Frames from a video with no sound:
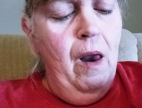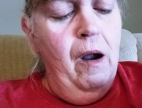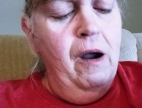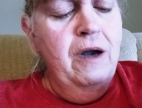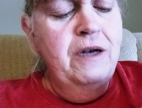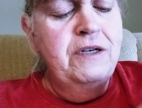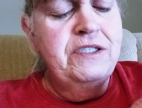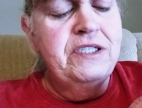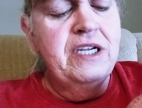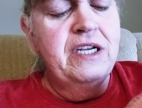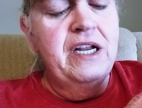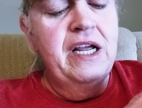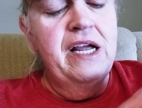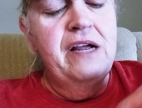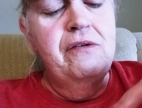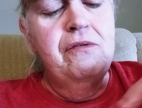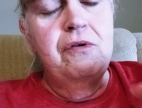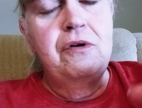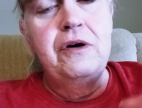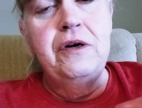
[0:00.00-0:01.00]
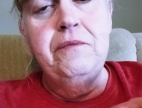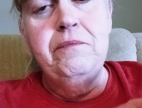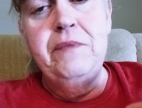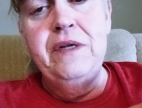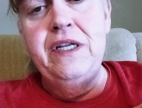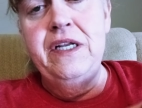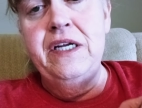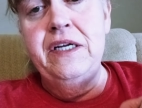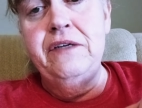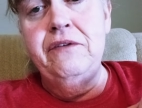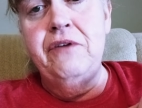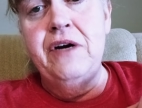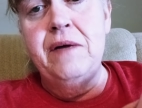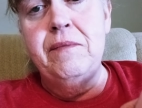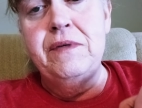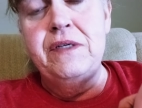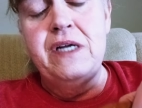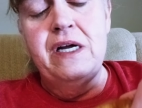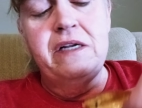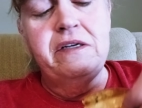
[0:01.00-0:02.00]
and said, Hey, we're admitting
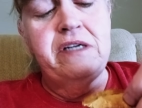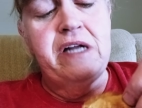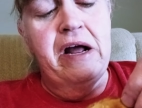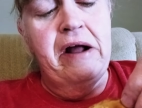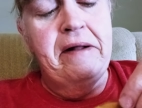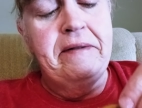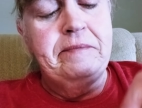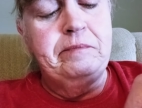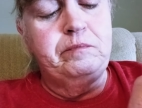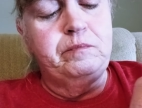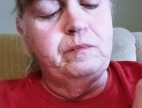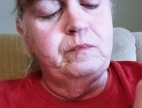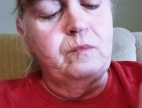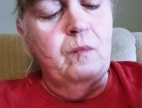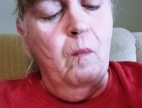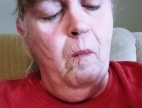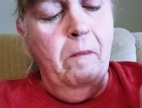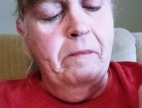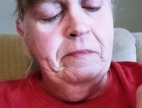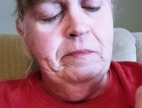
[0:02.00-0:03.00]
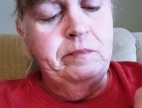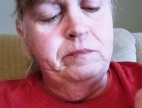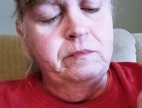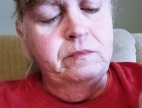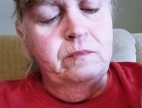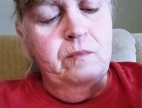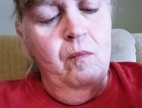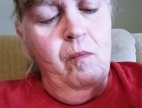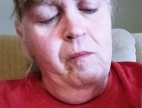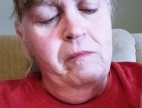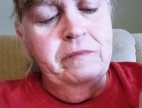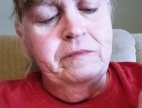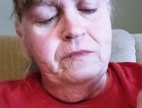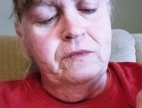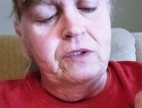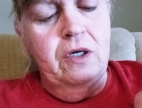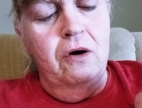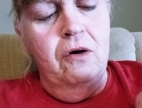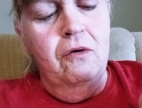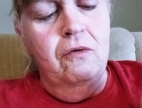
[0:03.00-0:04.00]
Grandma Dot Dot.
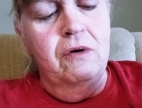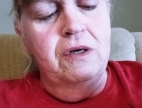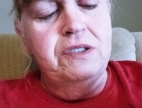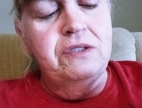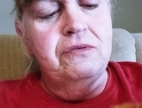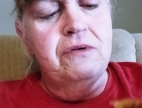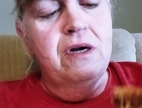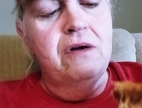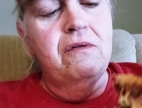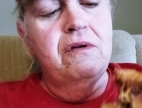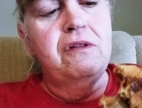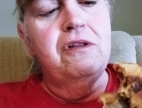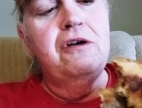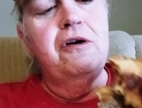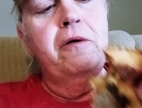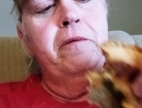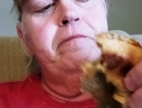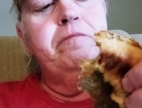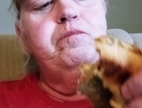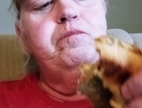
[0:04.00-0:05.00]
Oh, what's wrong with her?